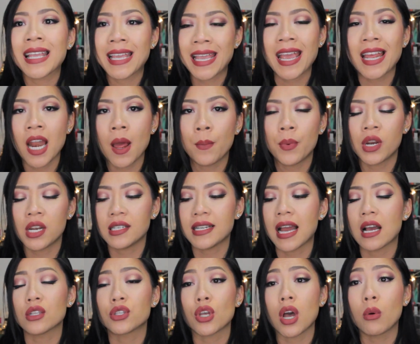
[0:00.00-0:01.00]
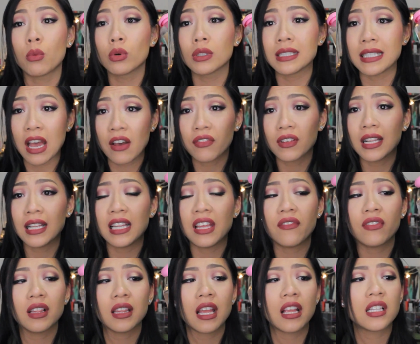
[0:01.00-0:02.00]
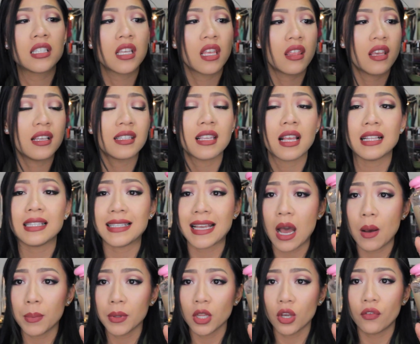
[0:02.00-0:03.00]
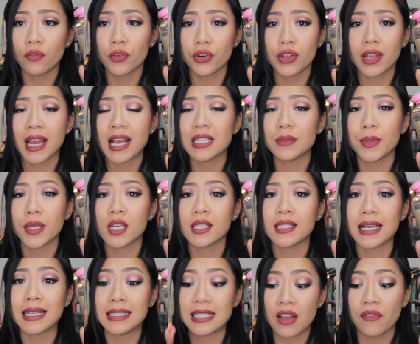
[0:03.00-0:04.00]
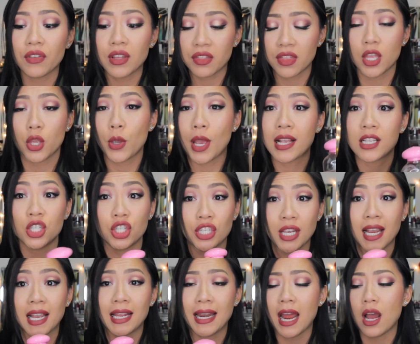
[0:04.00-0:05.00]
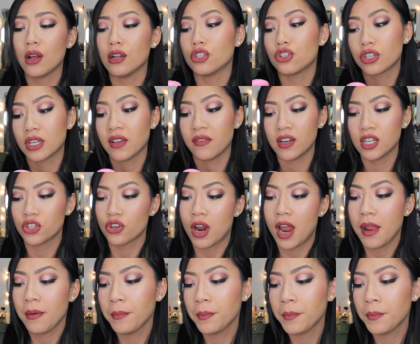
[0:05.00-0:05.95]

Cannot put it down. So I will definitely leave a link to this down below for you guys, because I definitely think you guys should check it out and give it a try.